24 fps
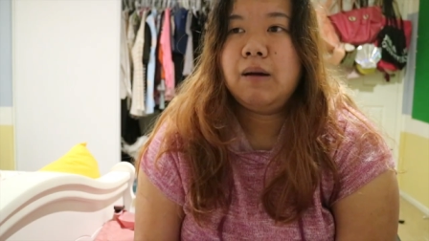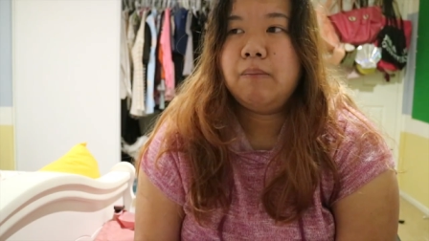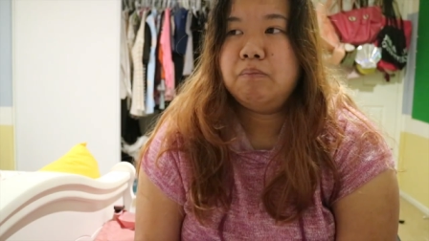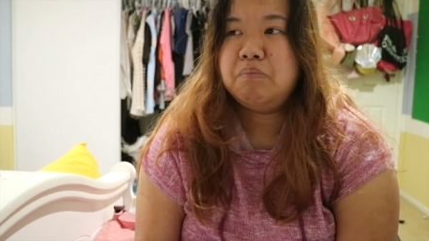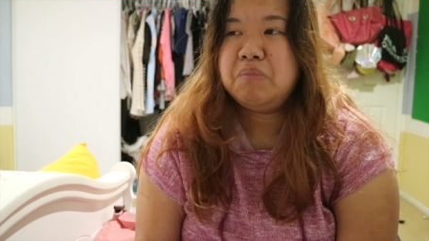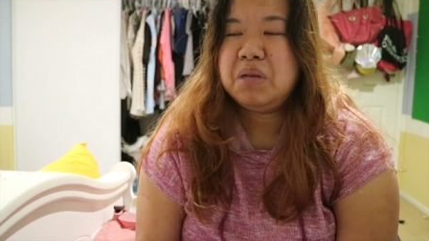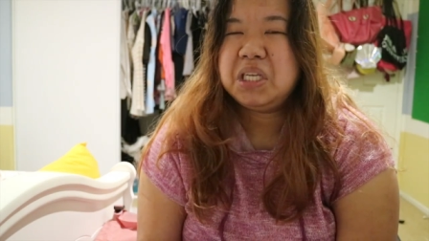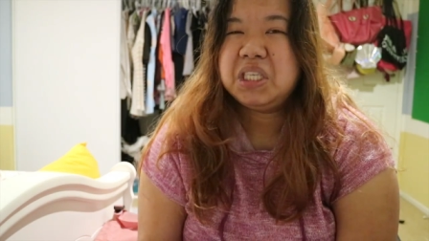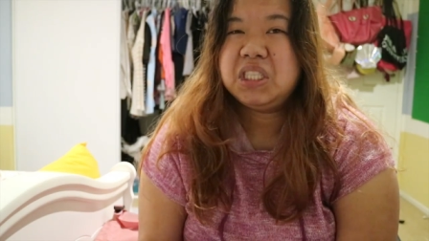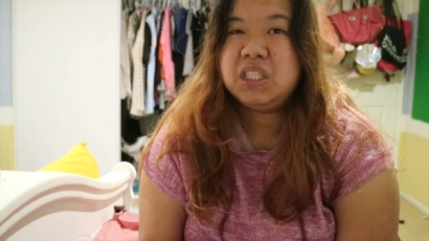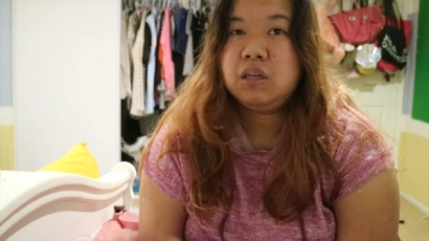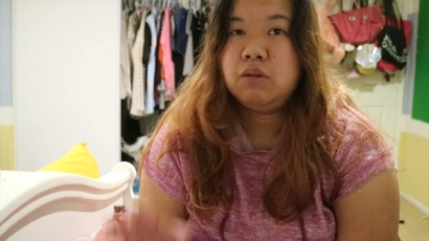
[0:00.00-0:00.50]

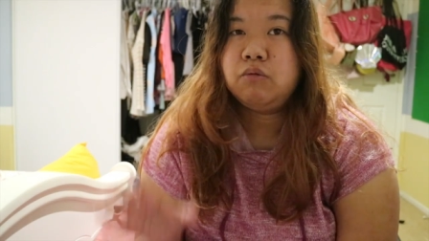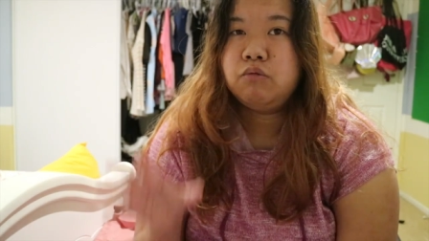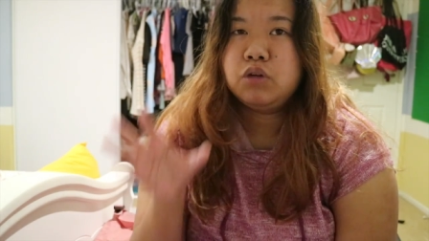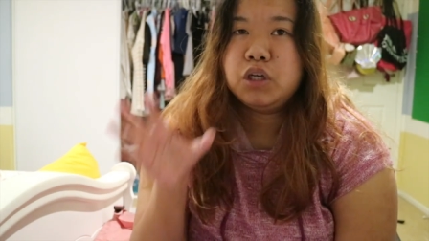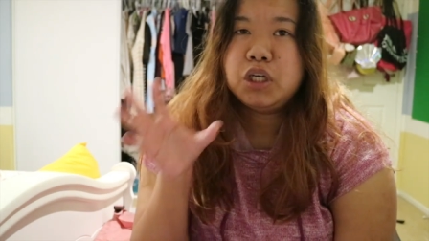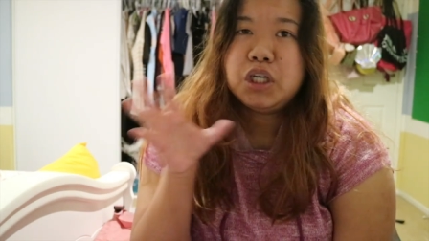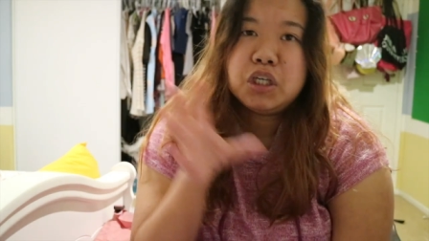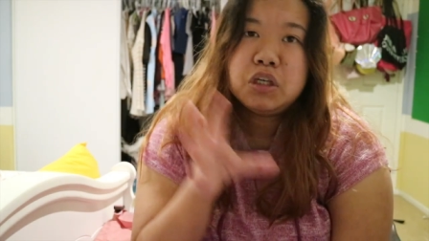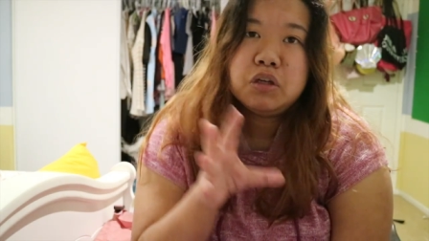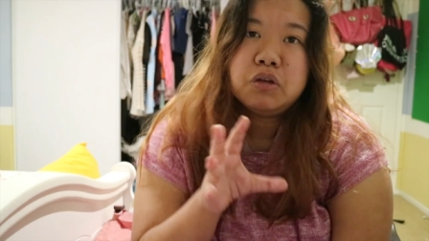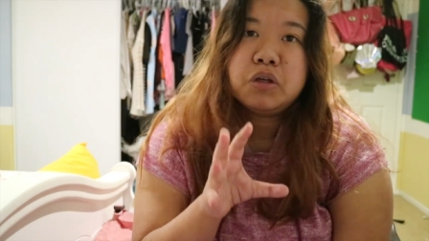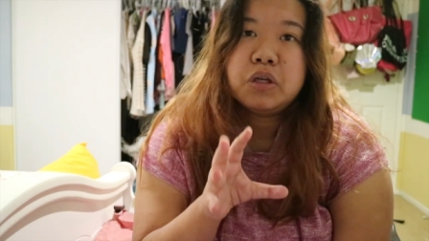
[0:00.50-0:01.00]
mixing
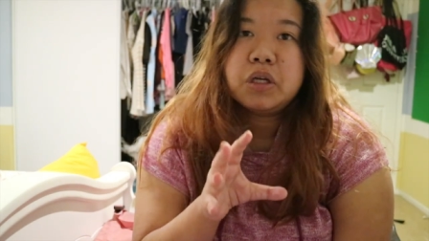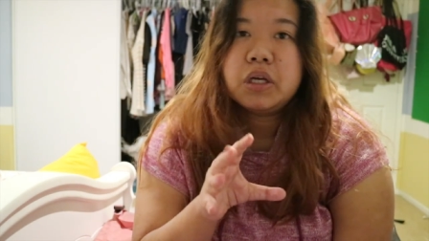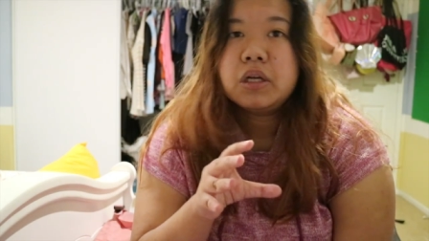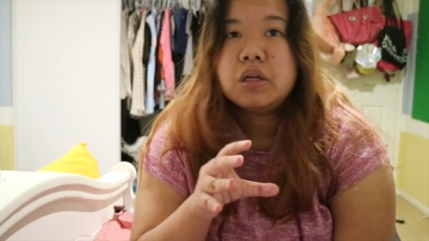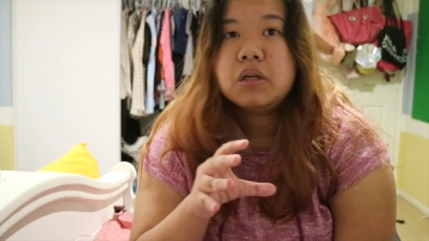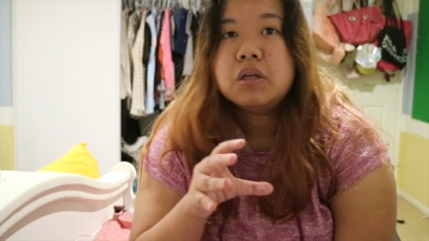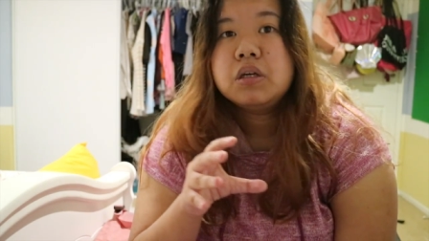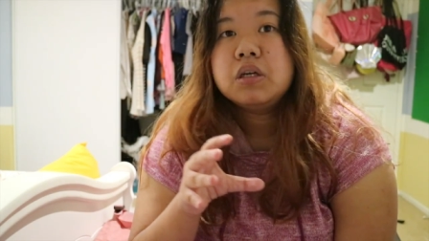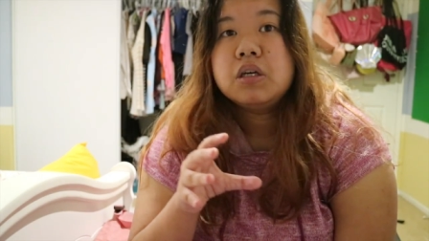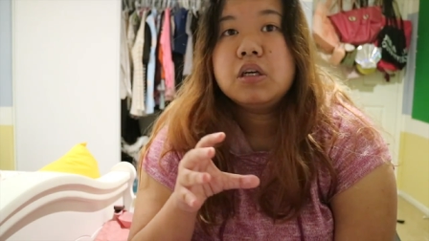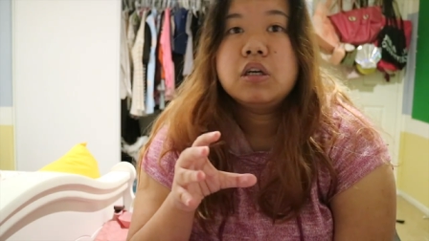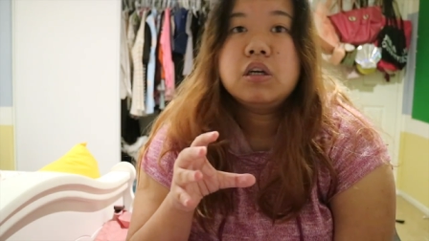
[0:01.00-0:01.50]
words
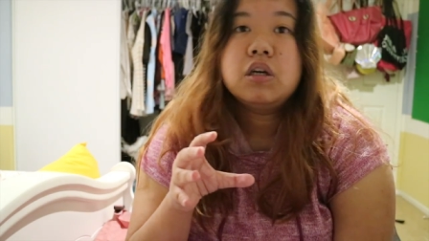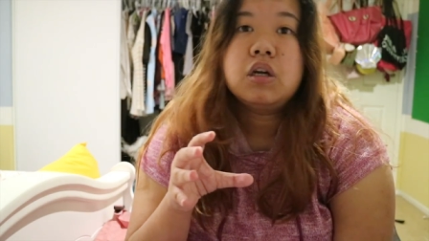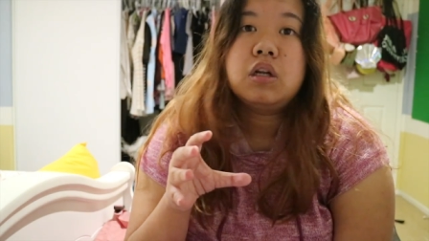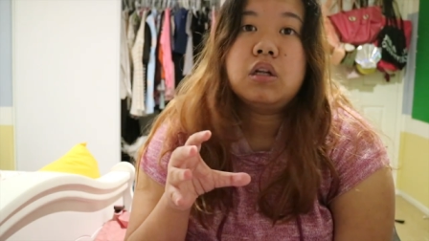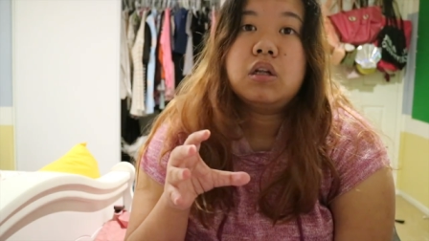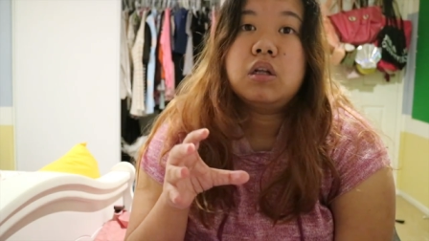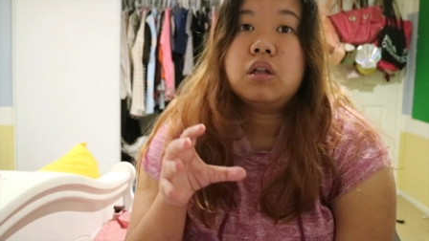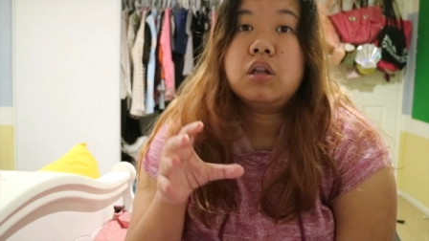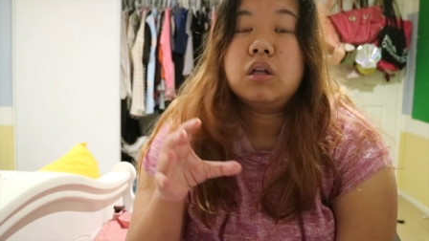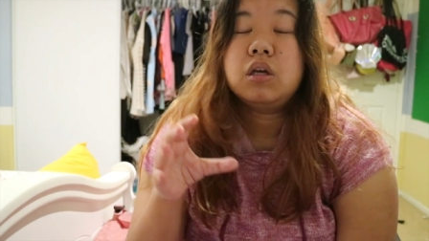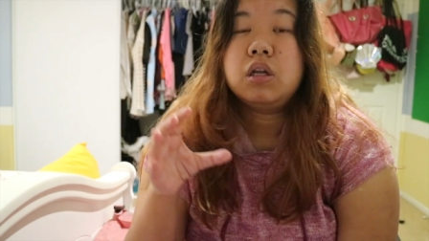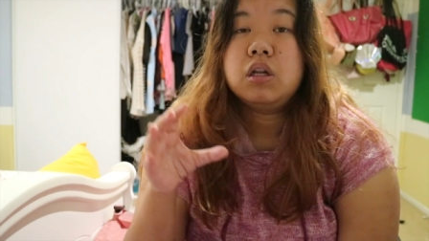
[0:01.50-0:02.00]
together and
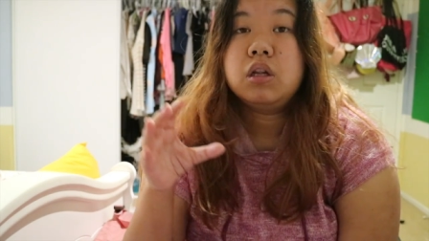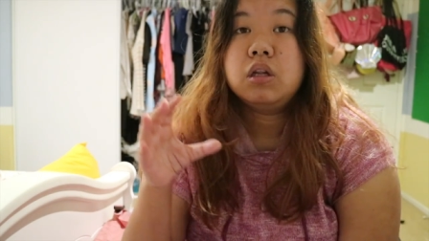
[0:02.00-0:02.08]
then like